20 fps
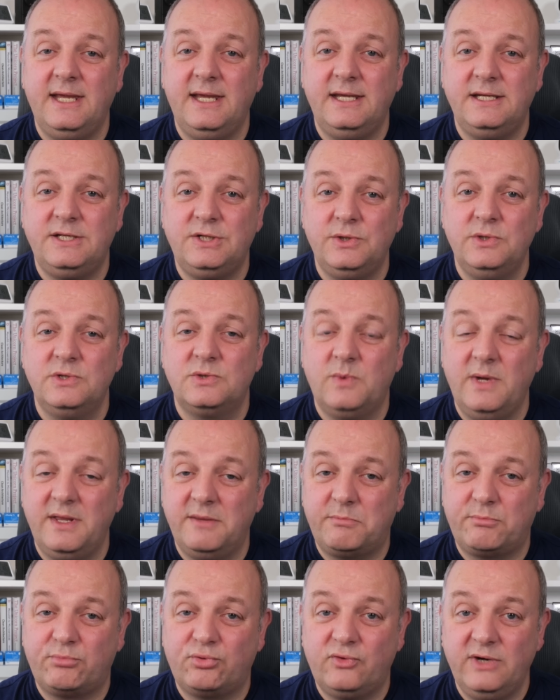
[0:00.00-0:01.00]
issues
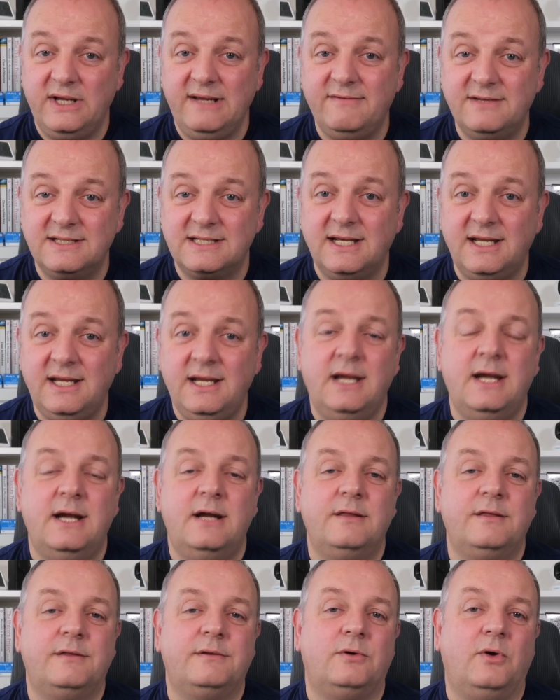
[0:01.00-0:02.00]
with previously,
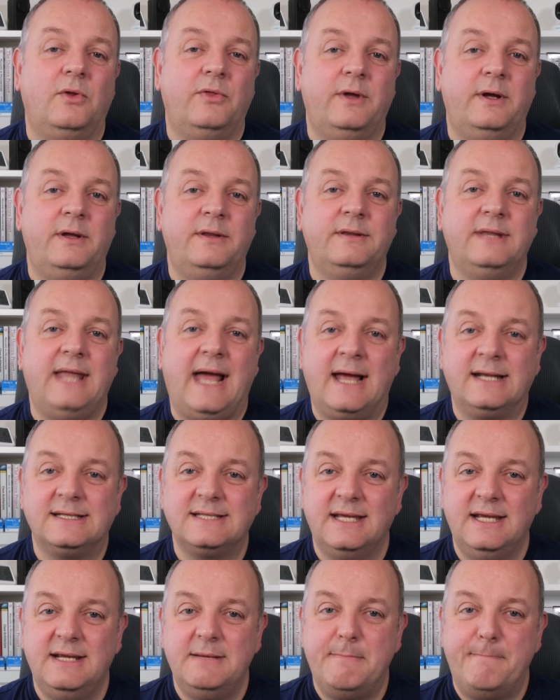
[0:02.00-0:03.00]
thought that that
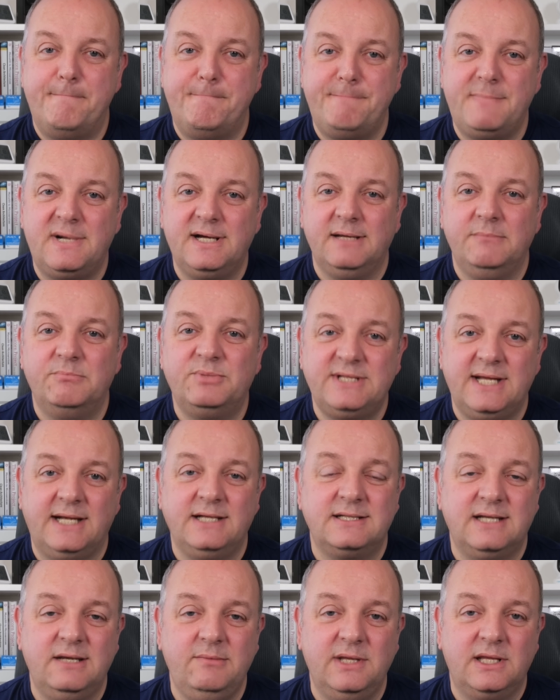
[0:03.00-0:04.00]
might
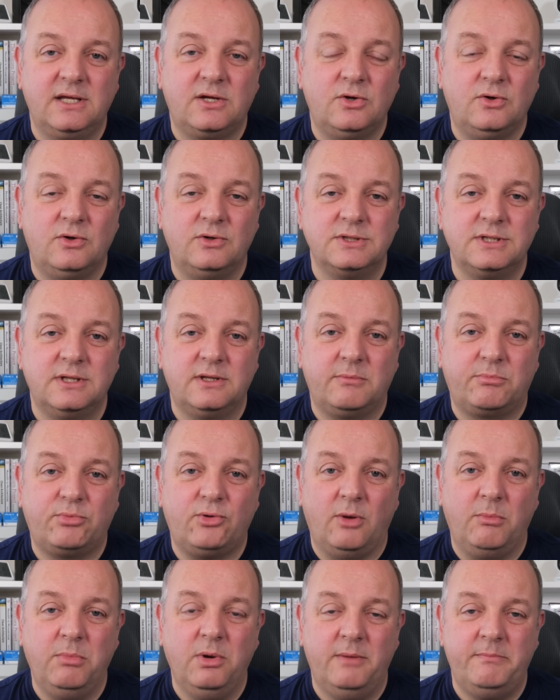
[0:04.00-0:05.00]
potentially be the cause of the
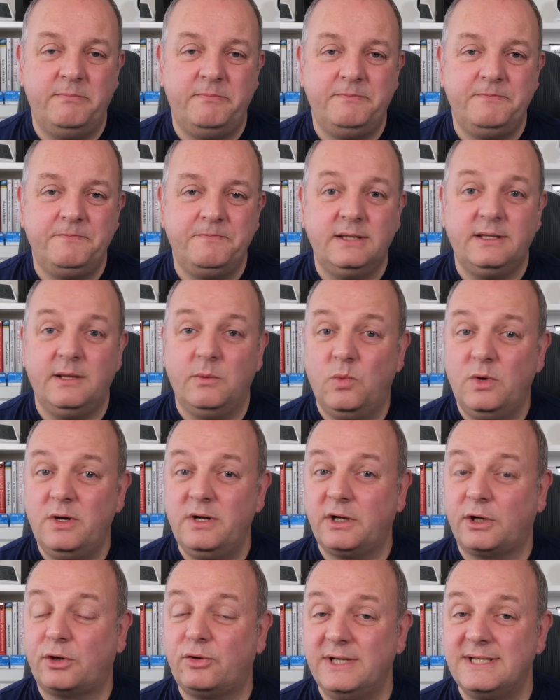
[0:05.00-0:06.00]
problem. They
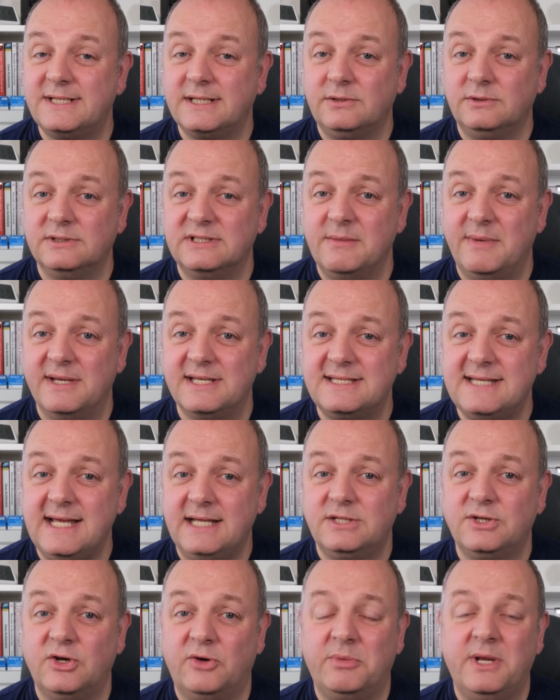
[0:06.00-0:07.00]
weren't critical to my
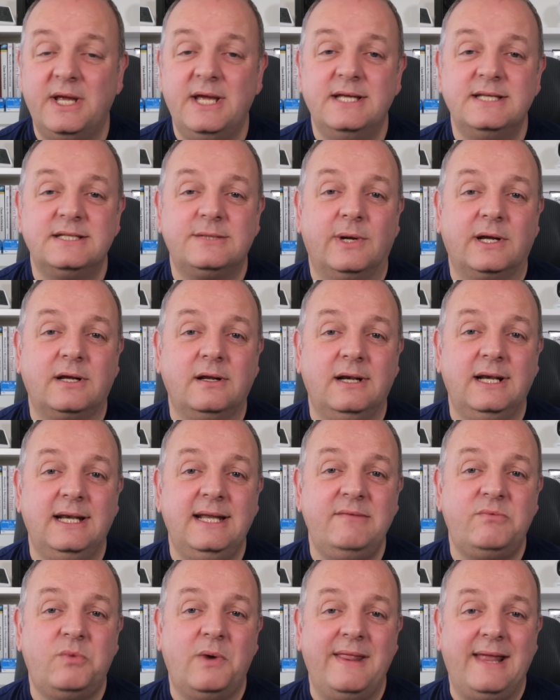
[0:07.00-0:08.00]
setup, so I could
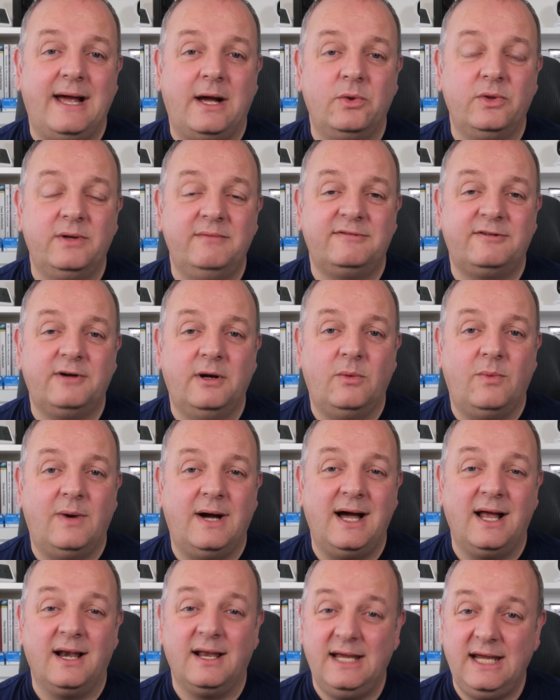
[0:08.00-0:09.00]
live without them for a
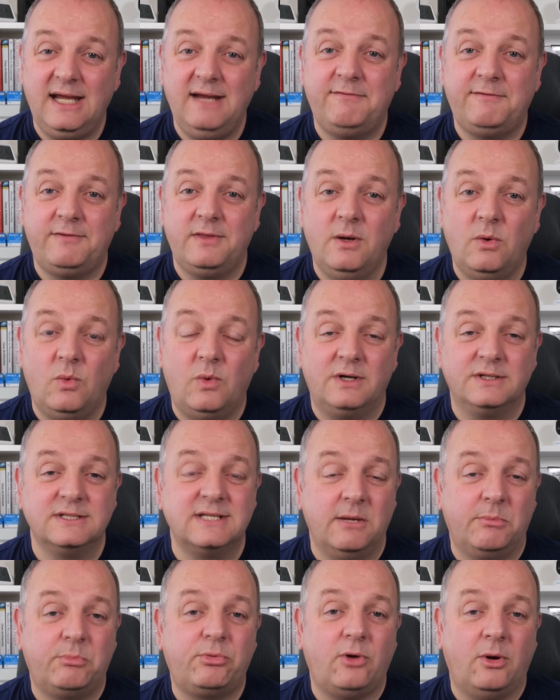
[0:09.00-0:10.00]
while if there
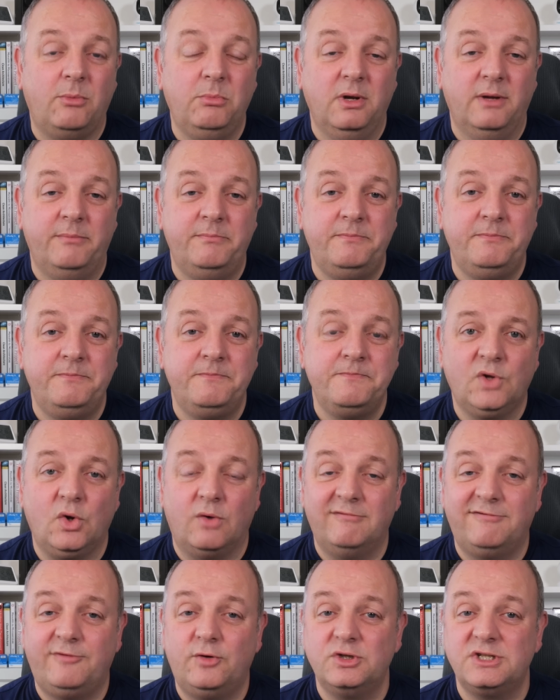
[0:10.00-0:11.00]
was a problem.
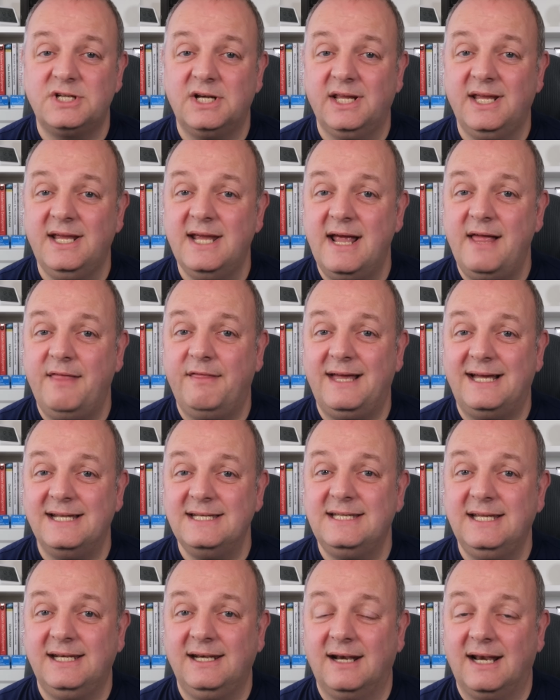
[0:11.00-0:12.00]
Unfortunately,
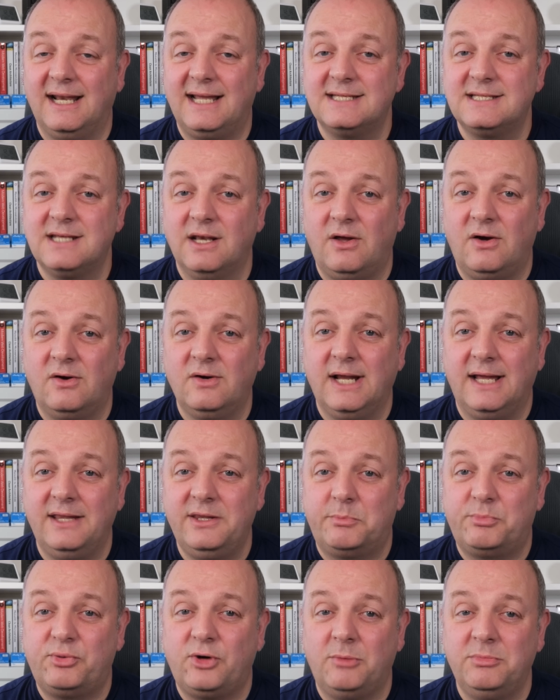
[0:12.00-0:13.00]
that didn't last long and
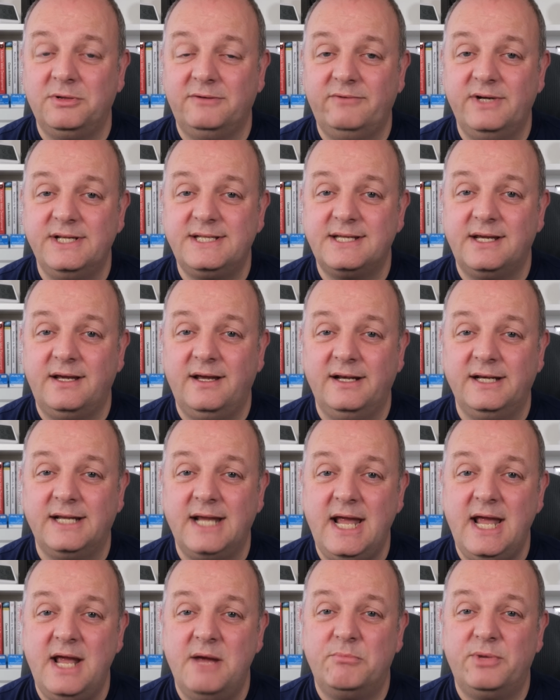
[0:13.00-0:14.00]
the problem returned,
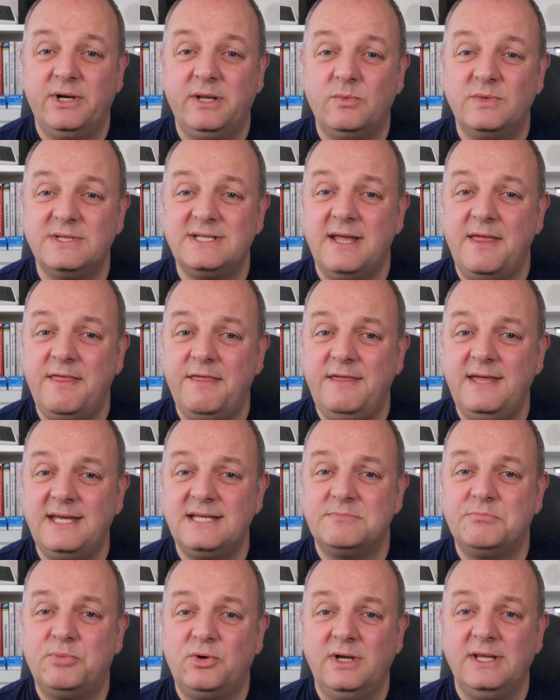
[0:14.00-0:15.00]
but it was at
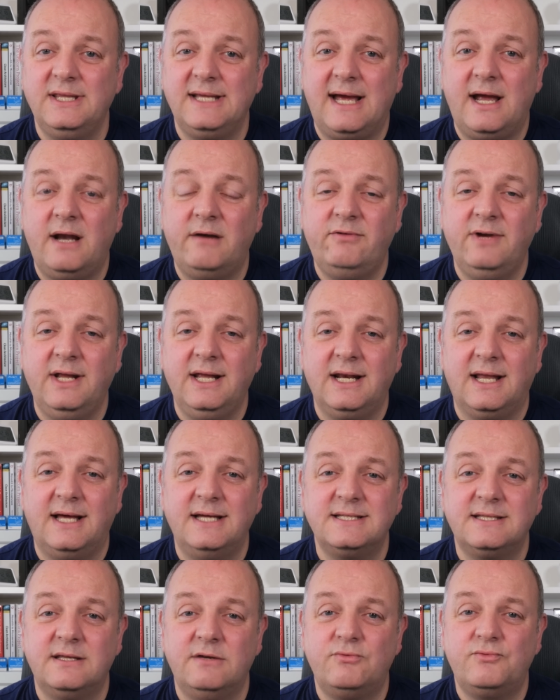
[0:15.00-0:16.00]
this point that I
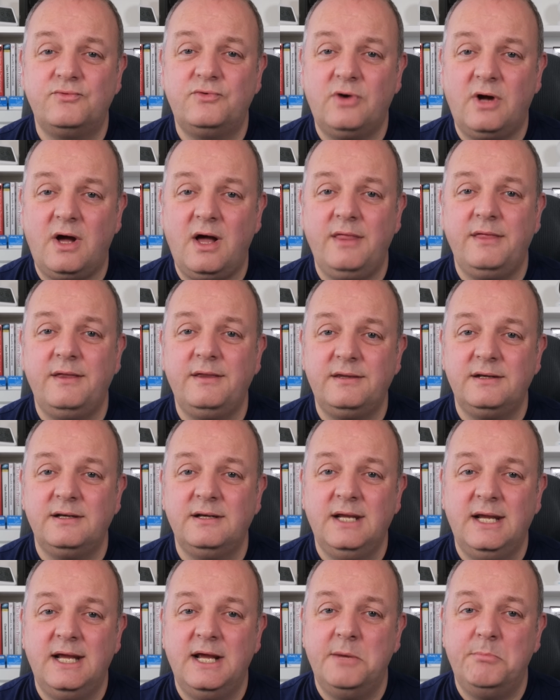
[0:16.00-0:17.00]
realized that rather
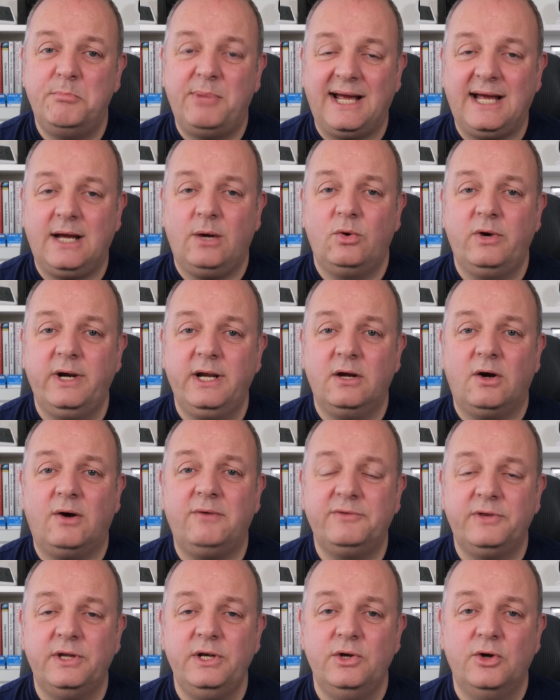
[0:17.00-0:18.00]
than powering
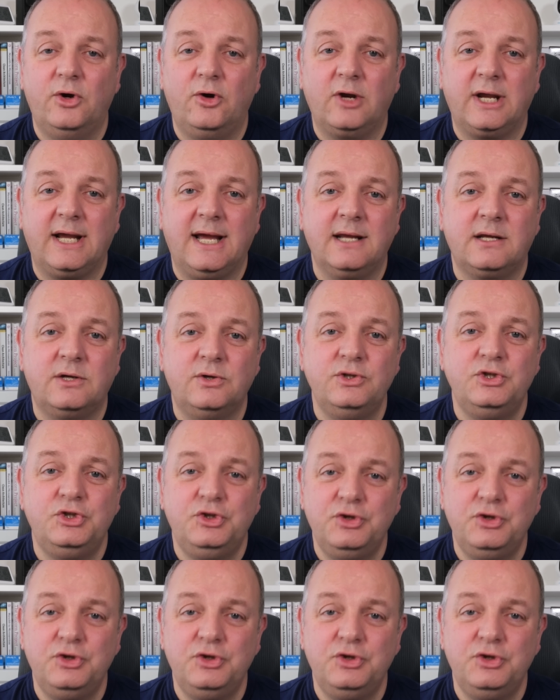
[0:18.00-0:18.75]
off the NUC, I could